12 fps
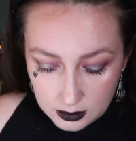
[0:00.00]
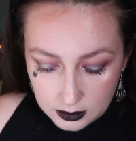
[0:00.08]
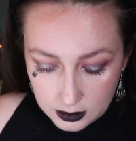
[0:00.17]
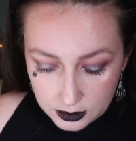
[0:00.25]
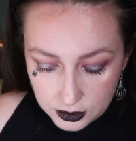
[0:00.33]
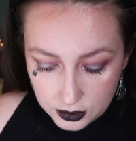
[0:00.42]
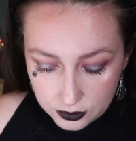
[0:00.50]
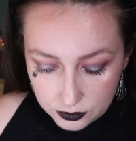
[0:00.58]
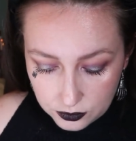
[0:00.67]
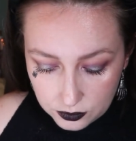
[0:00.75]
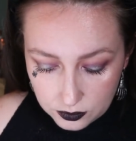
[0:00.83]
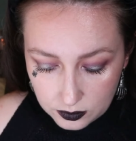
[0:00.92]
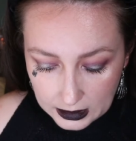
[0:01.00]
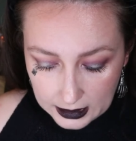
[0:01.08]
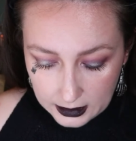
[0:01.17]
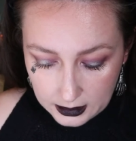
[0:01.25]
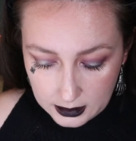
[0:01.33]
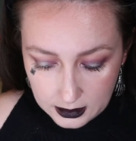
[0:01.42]
the two
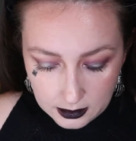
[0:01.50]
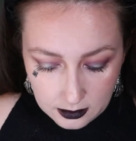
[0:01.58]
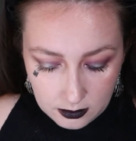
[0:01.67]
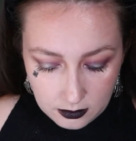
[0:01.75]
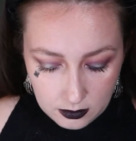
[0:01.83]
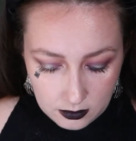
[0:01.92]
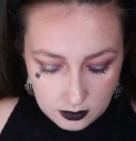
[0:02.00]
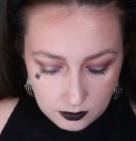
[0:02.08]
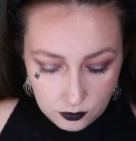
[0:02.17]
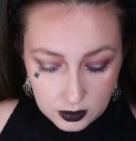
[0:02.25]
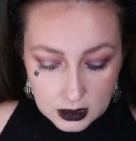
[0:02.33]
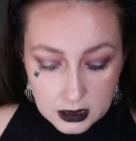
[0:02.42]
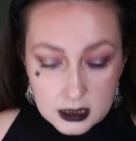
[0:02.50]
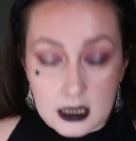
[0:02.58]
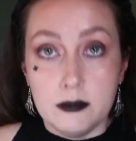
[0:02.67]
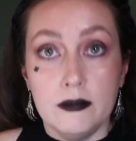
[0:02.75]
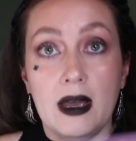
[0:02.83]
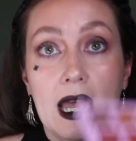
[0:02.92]
like really
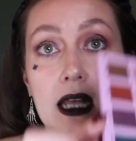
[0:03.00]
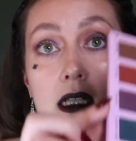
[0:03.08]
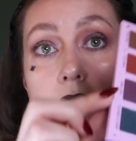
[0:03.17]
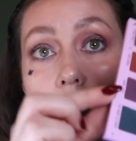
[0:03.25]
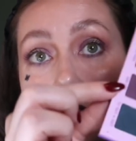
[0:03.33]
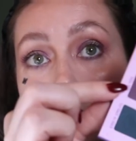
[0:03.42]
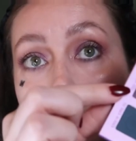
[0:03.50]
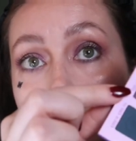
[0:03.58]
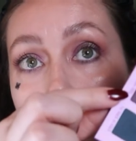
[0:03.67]
deep mattes,